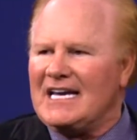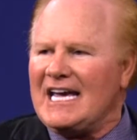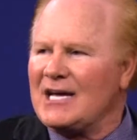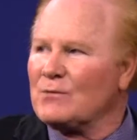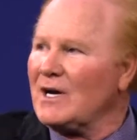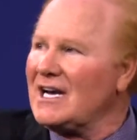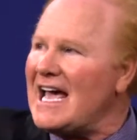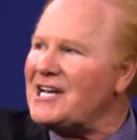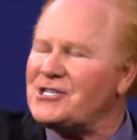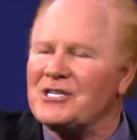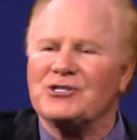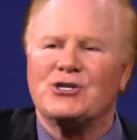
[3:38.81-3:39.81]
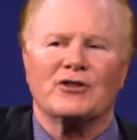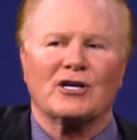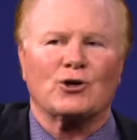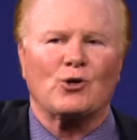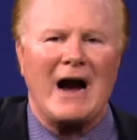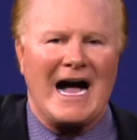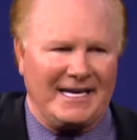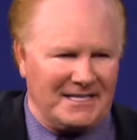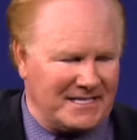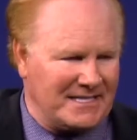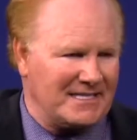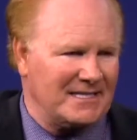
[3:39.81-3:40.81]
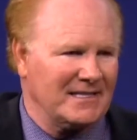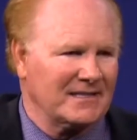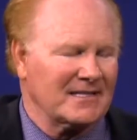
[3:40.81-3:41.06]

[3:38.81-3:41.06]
in relation to the Christ,